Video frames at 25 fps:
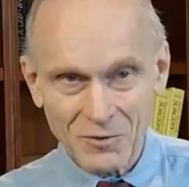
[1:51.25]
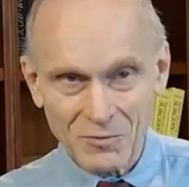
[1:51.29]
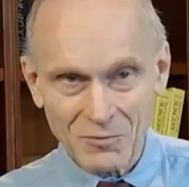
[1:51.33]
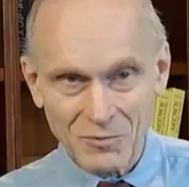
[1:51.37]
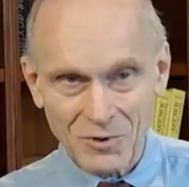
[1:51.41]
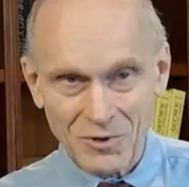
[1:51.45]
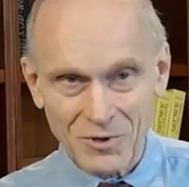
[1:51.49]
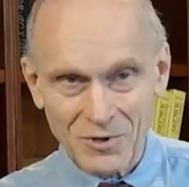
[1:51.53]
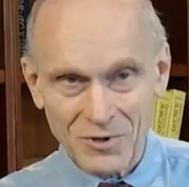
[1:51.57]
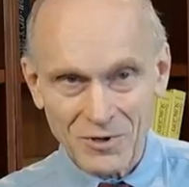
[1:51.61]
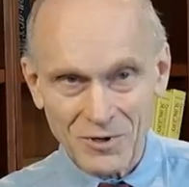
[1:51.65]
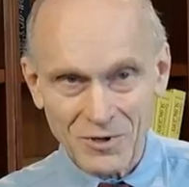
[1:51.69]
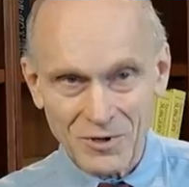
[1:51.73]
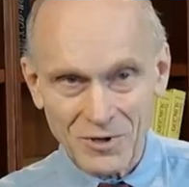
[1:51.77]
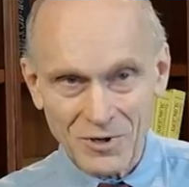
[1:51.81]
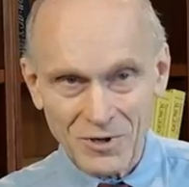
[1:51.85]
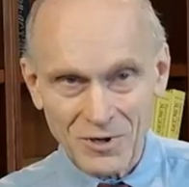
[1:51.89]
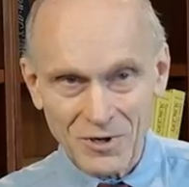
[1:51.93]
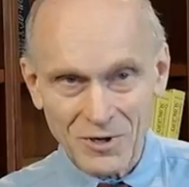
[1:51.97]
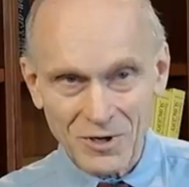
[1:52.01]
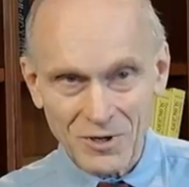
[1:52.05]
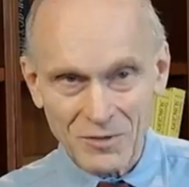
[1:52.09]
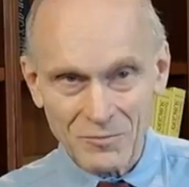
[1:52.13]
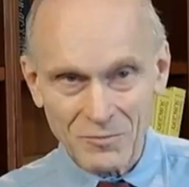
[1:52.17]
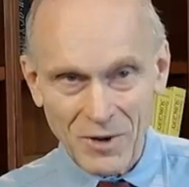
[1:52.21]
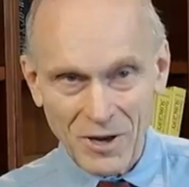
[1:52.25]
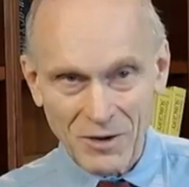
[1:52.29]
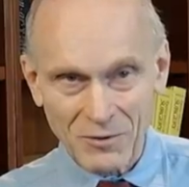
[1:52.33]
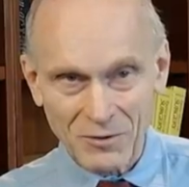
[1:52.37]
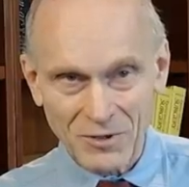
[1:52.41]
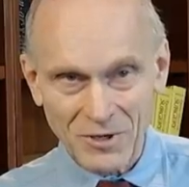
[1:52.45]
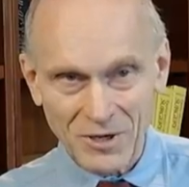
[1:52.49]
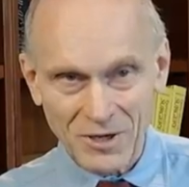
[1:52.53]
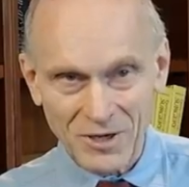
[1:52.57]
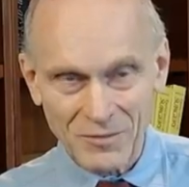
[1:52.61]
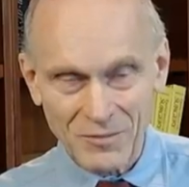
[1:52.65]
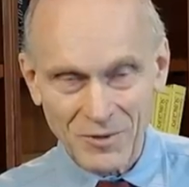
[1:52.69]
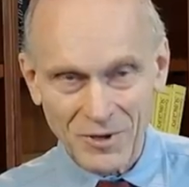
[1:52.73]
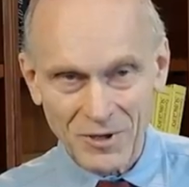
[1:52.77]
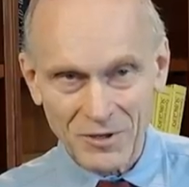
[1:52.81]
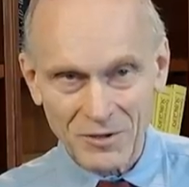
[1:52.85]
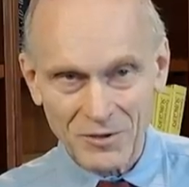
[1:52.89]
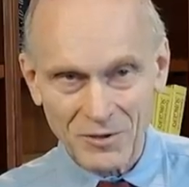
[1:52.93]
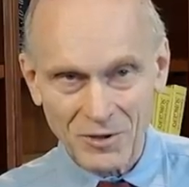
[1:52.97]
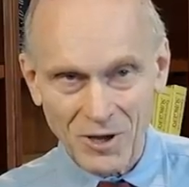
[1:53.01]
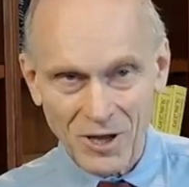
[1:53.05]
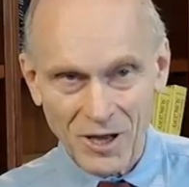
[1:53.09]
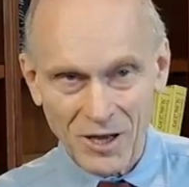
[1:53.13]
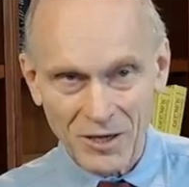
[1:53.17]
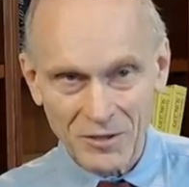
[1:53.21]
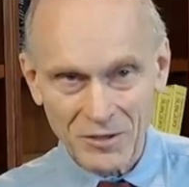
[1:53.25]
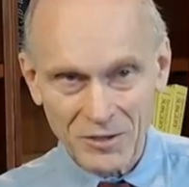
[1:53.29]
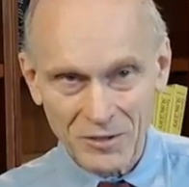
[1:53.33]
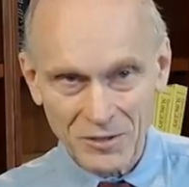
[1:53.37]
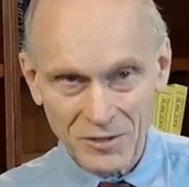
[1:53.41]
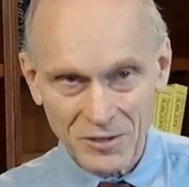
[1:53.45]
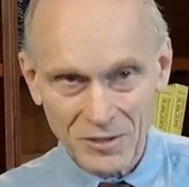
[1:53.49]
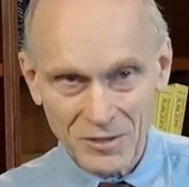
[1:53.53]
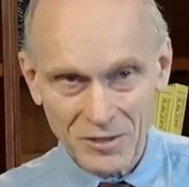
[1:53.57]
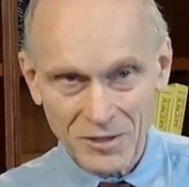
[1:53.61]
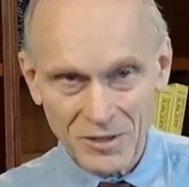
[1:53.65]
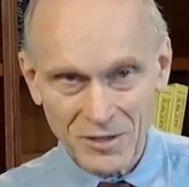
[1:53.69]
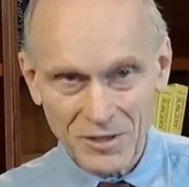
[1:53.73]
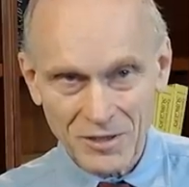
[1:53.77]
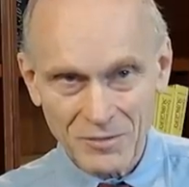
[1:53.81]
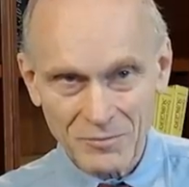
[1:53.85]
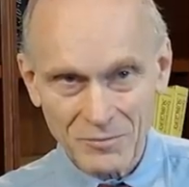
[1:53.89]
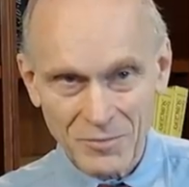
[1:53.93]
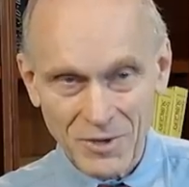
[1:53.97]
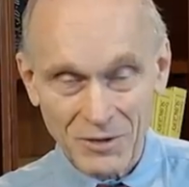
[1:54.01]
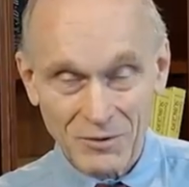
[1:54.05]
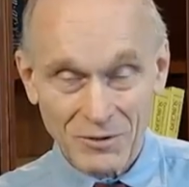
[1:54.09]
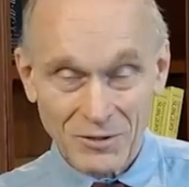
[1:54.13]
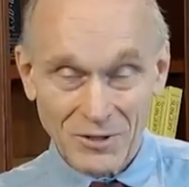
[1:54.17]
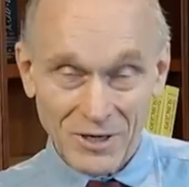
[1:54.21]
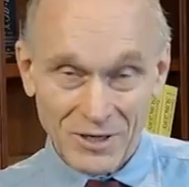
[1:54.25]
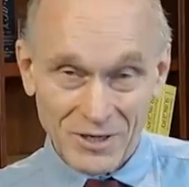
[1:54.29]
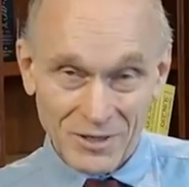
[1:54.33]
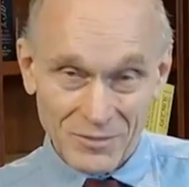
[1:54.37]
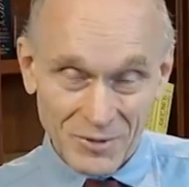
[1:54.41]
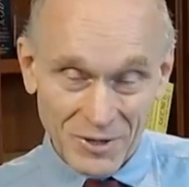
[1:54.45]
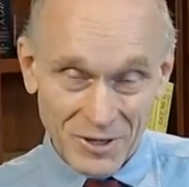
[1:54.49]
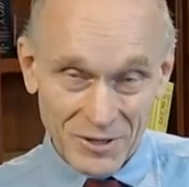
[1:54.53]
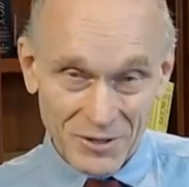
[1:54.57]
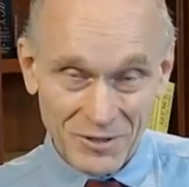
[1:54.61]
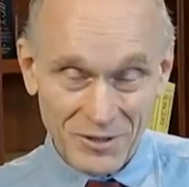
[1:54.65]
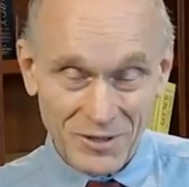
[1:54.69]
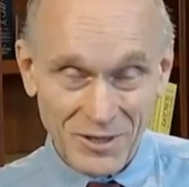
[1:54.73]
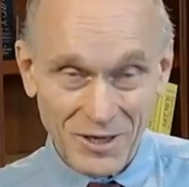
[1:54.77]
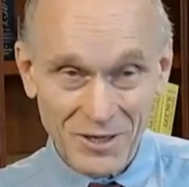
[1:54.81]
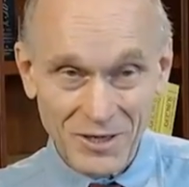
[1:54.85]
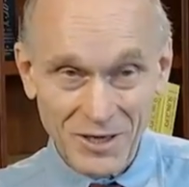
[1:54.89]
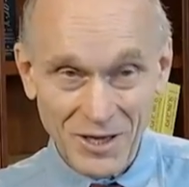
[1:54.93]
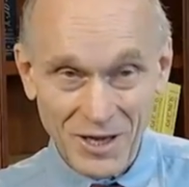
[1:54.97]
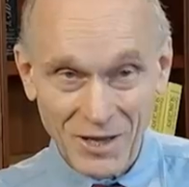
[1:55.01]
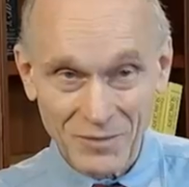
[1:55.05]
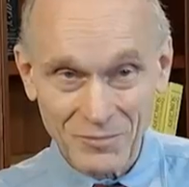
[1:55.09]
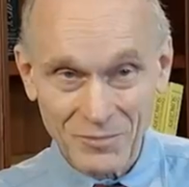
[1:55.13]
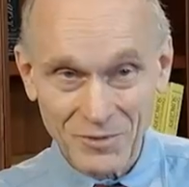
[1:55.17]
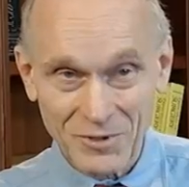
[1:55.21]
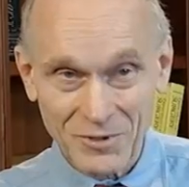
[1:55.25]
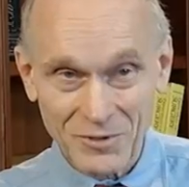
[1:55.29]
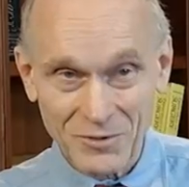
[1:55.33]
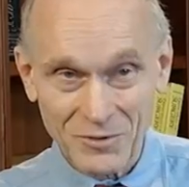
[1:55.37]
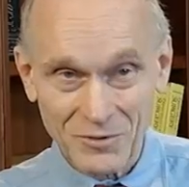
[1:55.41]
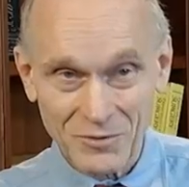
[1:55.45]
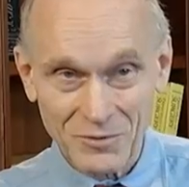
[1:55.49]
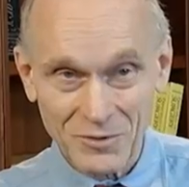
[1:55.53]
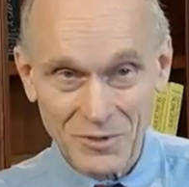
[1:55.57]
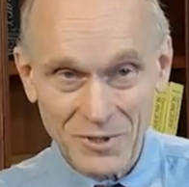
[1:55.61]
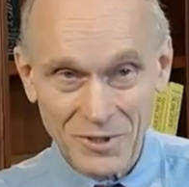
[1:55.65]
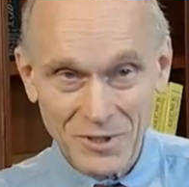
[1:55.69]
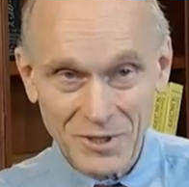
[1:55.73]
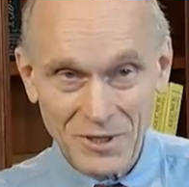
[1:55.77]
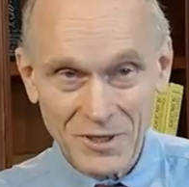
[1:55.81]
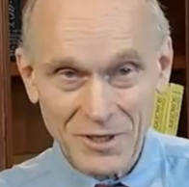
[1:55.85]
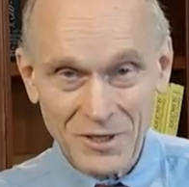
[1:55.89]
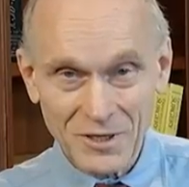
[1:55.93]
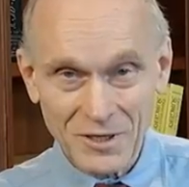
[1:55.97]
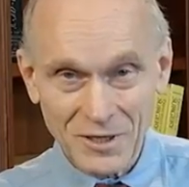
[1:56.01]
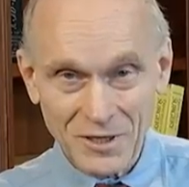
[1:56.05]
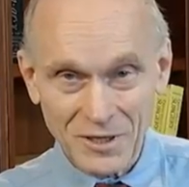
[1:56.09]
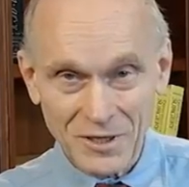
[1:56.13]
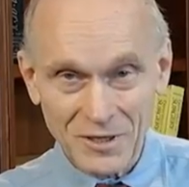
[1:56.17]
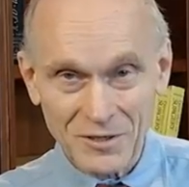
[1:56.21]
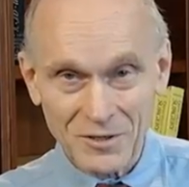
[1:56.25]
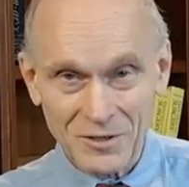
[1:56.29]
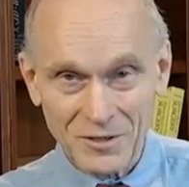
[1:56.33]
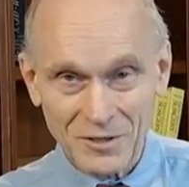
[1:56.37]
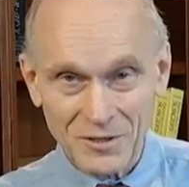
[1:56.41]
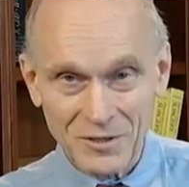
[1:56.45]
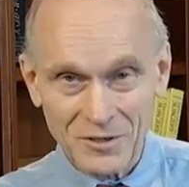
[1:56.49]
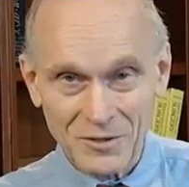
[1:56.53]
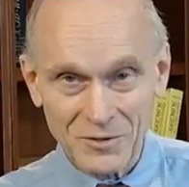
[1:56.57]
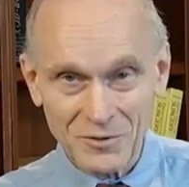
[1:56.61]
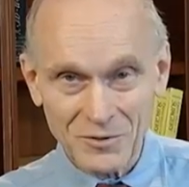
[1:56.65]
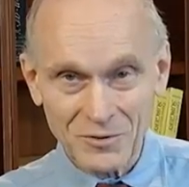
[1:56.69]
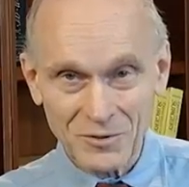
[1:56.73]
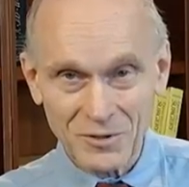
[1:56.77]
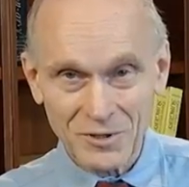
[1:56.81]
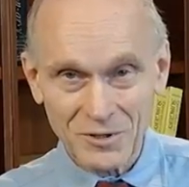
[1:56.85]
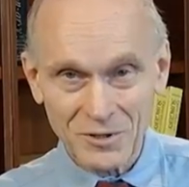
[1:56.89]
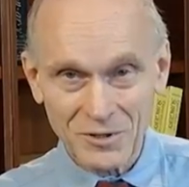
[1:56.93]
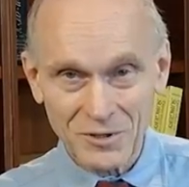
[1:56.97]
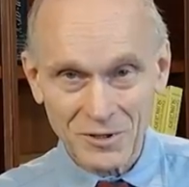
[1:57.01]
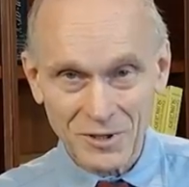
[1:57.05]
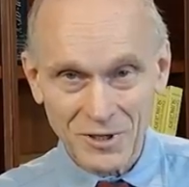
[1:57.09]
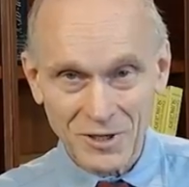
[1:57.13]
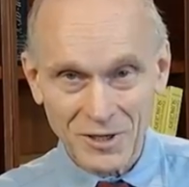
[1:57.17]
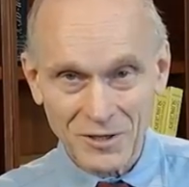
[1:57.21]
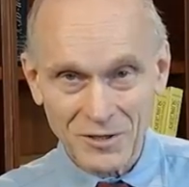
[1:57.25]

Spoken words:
where pancreatectomized dogs, pancreatectomized in an attempt to induce